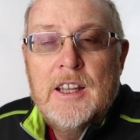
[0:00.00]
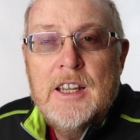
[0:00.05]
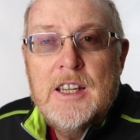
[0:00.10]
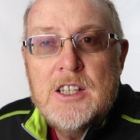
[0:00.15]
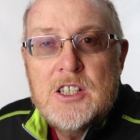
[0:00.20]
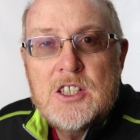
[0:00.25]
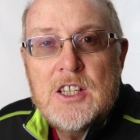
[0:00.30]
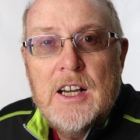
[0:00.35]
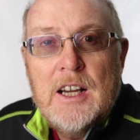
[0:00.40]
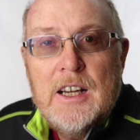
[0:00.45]

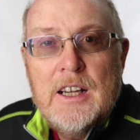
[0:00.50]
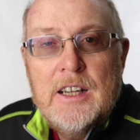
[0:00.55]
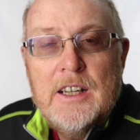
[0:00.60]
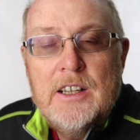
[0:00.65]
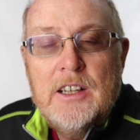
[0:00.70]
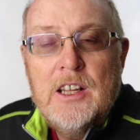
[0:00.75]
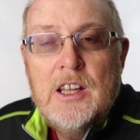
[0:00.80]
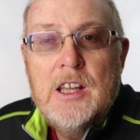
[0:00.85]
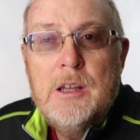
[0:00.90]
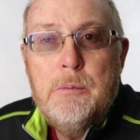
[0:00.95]
He
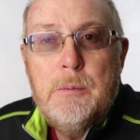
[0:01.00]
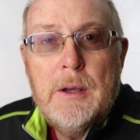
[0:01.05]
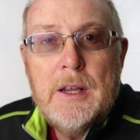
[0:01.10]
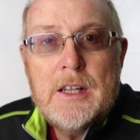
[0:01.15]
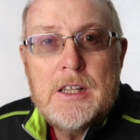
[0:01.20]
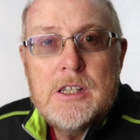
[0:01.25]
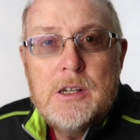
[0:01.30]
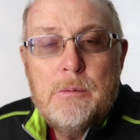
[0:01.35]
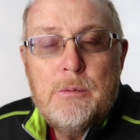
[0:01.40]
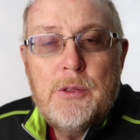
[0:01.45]
sighed. He
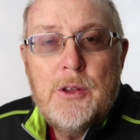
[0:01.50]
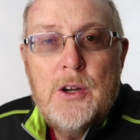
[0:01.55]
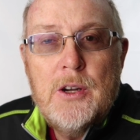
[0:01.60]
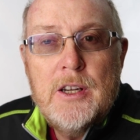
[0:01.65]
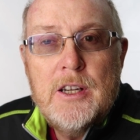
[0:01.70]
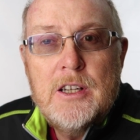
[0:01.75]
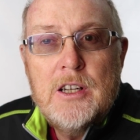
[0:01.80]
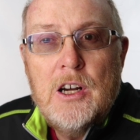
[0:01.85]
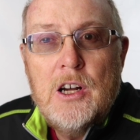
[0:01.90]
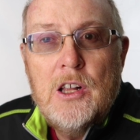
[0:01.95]
picked up
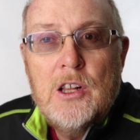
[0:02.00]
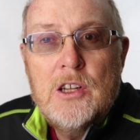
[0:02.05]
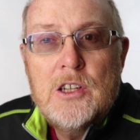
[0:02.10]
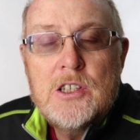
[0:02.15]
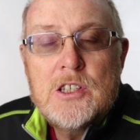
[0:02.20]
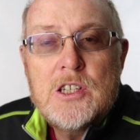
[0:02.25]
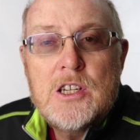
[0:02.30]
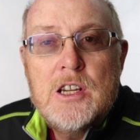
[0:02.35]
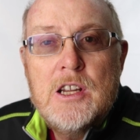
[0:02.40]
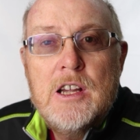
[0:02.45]

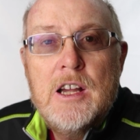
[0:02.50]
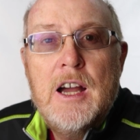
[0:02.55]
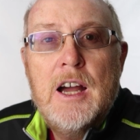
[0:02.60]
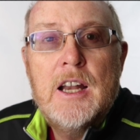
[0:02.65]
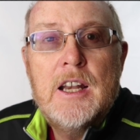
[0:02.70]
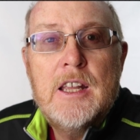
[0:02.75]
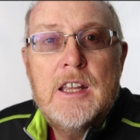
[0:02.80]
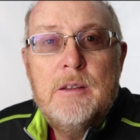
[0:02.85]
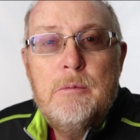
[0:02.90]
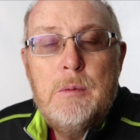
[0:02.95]
$30
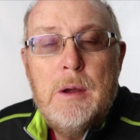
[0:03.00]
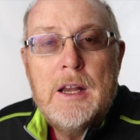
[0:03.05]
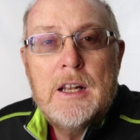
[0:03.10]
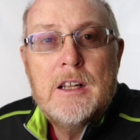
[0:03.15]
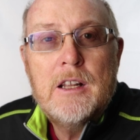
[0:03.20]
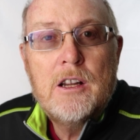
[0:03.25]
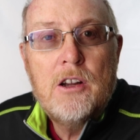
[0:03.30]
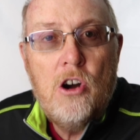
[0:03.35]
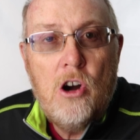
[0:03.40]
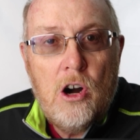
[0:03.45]
and he
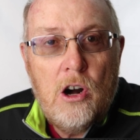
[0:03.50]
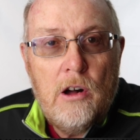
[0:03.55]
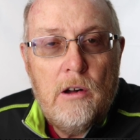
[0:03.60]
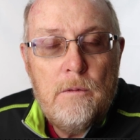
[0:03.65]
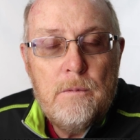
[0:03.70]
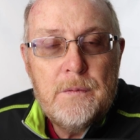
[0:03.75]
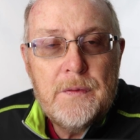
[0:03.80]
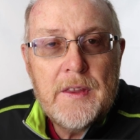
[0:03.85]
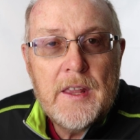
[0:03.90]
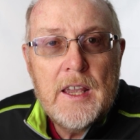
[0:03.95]
made the
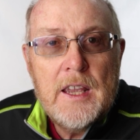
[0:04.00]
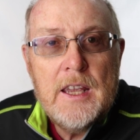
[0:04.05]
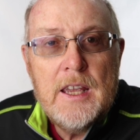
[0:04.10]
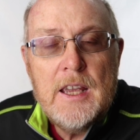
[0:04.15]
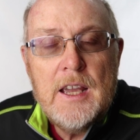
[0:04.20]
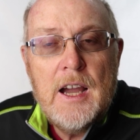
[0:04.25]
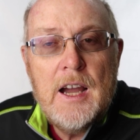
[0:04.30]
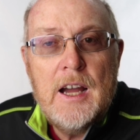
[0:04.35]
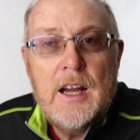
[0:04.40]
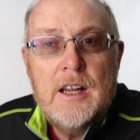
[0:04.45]
call.
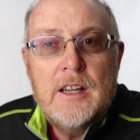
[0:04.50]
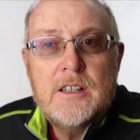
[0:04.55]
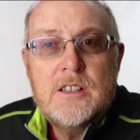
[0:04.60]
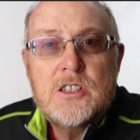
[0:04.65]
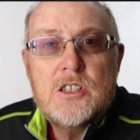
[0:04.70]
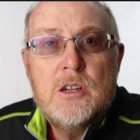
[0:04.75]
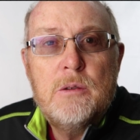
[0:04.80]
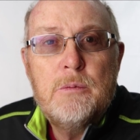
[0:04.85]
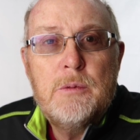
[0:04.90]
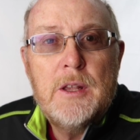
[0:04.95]
He
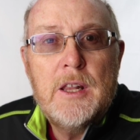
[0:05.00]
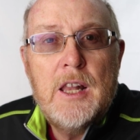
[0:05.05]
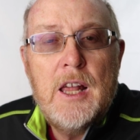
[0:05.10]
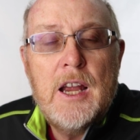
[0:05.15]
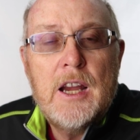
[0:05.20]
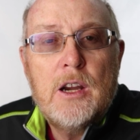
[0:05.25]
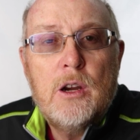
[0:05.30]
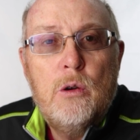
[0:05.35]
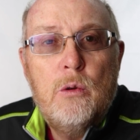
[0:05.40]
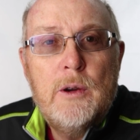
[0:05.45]
had something
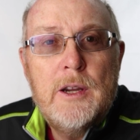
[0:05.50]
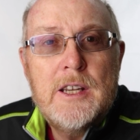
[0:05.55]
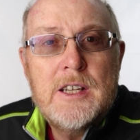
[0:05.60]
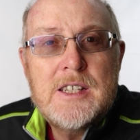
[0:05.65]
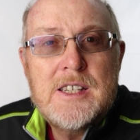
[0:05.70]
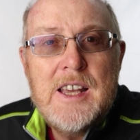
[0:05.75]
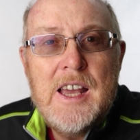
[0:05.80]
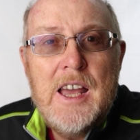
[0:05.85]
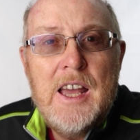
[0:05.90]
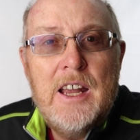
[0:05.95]
like
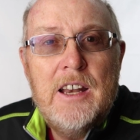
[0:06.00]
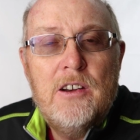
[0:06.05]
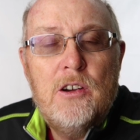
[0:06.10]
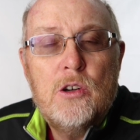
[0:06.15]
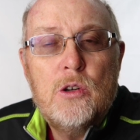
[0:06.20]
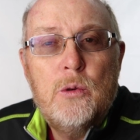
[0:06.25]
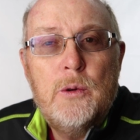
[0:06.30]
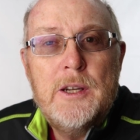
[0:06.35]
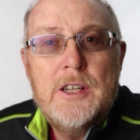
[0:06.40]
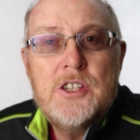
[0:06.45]
Queen 10
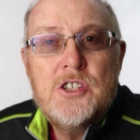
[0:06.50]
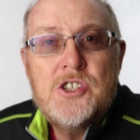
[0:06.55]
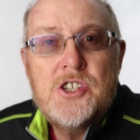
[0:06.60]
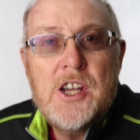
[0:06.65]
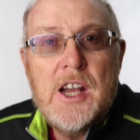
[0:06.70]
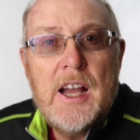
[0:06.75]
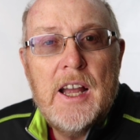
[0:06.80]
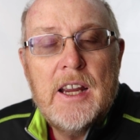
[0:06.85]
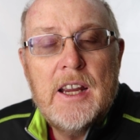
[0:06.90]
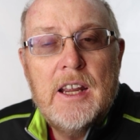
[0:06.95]
or Queen
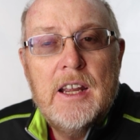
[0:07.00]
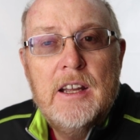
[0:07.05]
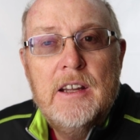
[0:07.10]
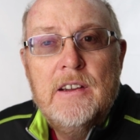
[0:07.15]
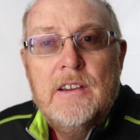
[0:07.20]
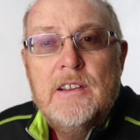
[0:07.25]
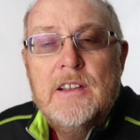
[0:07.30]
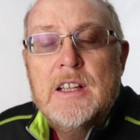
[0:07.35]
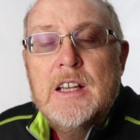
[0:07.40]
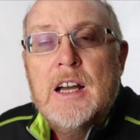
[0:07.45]
Jack.
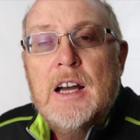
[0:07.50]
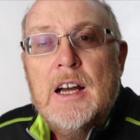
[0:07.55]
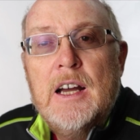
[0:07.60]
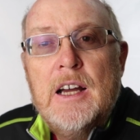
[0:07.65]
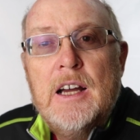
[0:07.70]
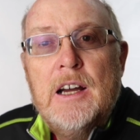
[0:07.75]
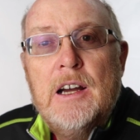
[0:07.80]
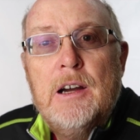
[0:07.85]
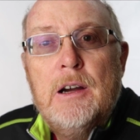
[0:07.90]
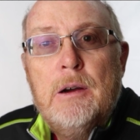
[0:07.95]

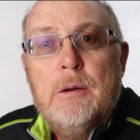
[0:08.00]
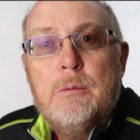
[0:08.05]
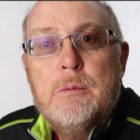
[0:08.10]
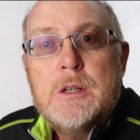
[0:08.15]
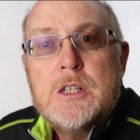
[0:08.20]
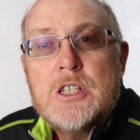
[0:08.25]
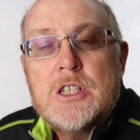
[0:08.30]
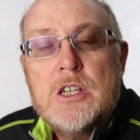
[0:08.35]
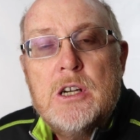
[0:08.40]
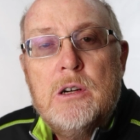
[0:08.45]

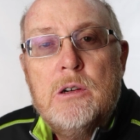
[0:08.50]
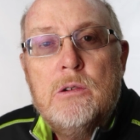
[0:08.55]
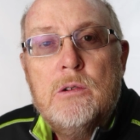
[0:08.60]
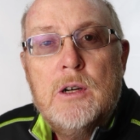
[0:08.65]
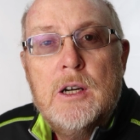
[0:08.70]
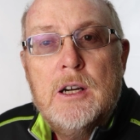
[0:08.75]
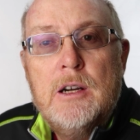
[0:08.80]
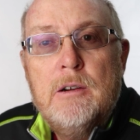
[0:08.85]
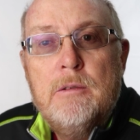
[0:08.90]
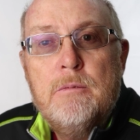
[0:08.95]

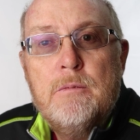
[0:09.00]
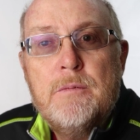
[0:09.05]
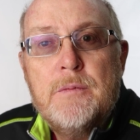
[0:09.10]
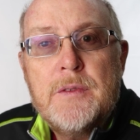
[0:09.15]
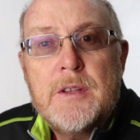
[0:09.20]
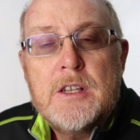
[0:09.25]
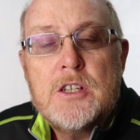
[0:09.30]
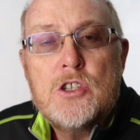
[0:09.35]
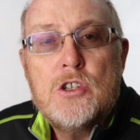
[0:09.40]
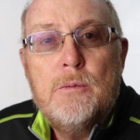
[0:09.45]

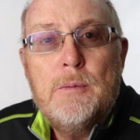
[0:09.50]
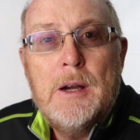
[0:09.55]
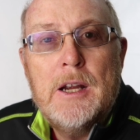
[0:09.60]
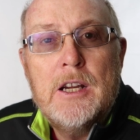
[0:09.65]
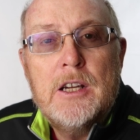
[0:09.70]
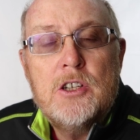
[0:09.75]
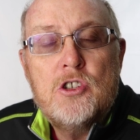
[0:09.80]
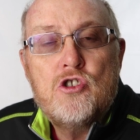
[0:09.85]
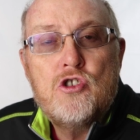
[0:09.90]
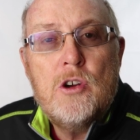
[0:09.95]
So
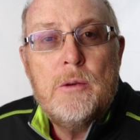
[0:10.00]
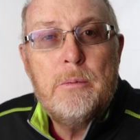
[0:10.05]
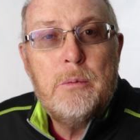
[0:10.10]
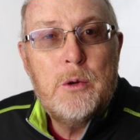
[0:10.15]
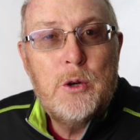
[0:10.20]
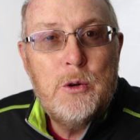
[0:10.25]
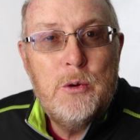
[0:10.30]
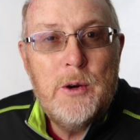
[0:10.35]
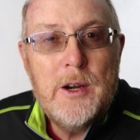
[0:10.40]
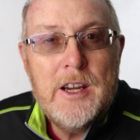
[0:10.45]
my
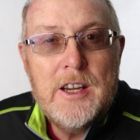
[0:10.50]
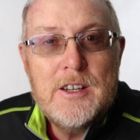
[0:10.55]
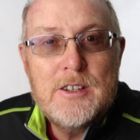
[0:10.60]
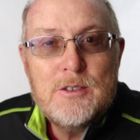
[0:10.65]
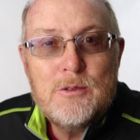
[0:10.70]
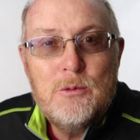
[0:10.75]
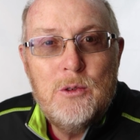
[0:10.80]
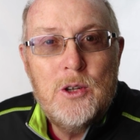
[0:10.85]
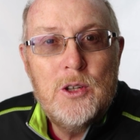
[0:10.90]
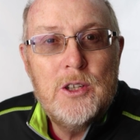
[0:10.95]
trip
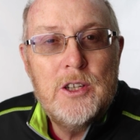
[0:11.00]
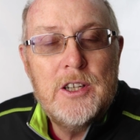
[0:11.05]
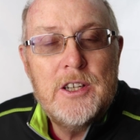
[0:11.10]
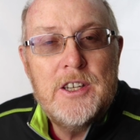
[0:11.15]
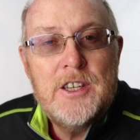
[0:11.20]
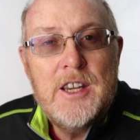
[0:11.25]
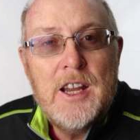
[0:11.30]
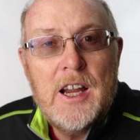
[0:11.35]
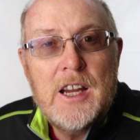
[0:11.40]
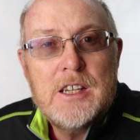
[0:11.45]
queens won a
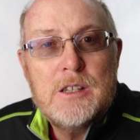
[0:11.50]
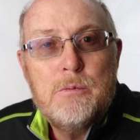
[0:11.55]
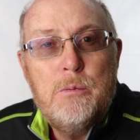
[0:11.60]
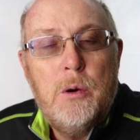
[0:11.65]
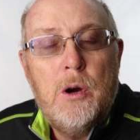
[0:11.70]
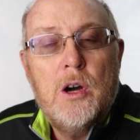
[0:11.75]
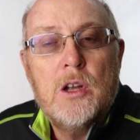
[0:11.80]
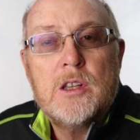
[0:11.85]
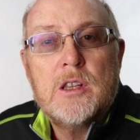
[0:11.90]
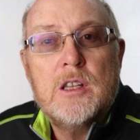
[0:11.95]
nice
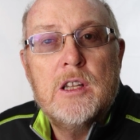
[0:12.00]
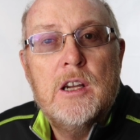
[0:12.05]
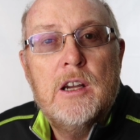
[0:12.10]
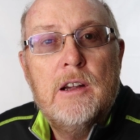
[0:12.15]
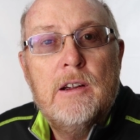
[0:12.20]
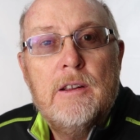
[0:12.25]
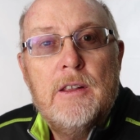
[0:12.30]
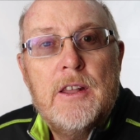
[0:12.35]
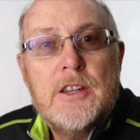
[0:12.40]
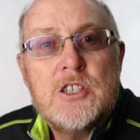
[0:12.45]
pot
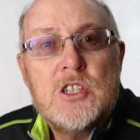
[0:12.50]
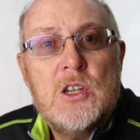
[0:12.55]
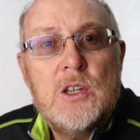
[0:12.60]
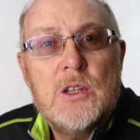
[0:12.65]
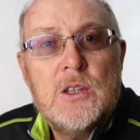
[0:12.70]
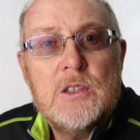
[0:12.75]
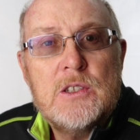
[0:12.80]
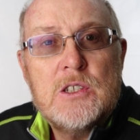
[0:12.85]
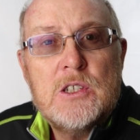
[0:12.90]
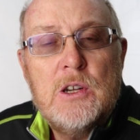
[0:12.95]
there.
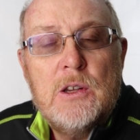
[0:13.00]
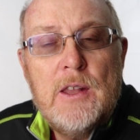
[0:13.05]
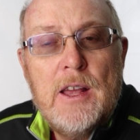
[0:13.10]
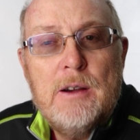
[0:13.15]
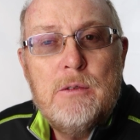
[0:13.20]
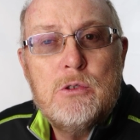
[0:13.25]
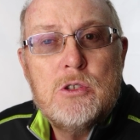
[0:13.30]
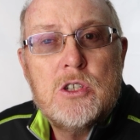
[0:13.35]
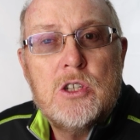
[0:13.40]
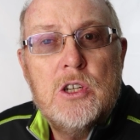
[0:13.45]
So
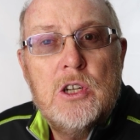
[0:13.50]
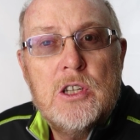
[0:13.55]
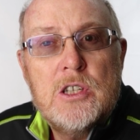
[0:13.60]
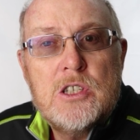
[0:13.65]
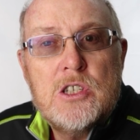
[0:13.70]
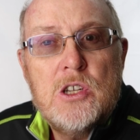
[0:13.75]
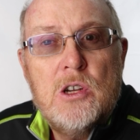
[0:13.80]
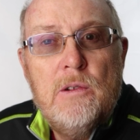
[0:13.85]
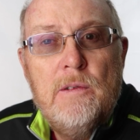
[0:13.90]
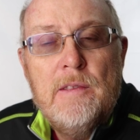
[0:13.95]
that was
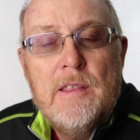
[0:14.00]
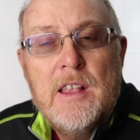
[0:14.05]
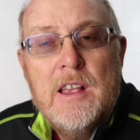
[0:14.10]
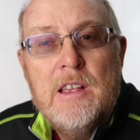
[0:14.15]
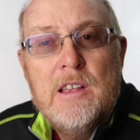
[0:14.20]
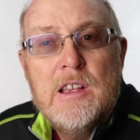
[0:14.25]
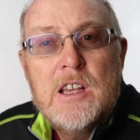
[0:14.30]
good. So